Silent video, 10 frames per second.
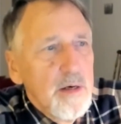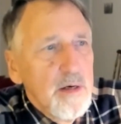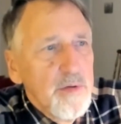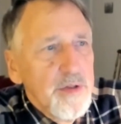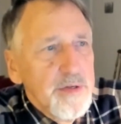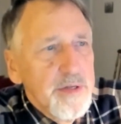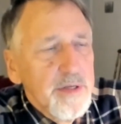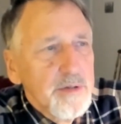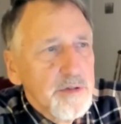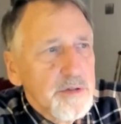that
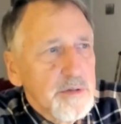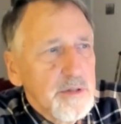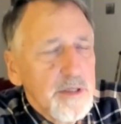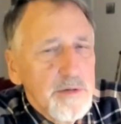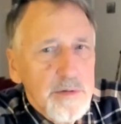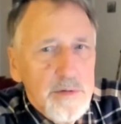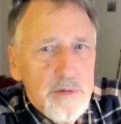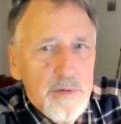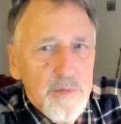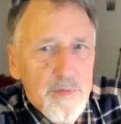deals in
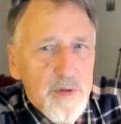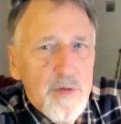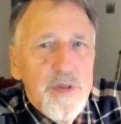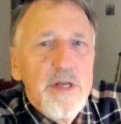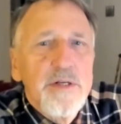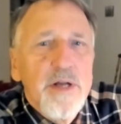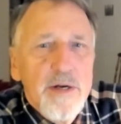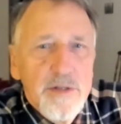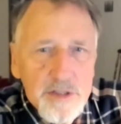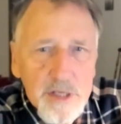the
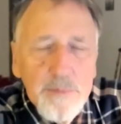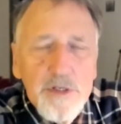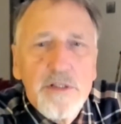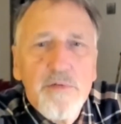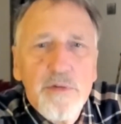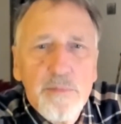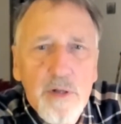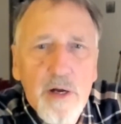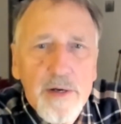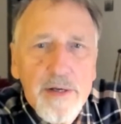entire subject of the
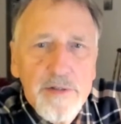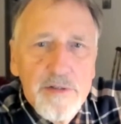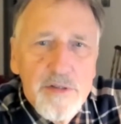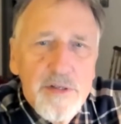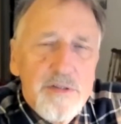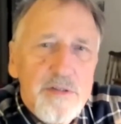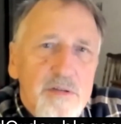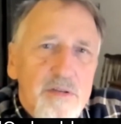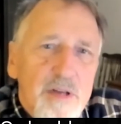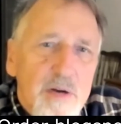blog is this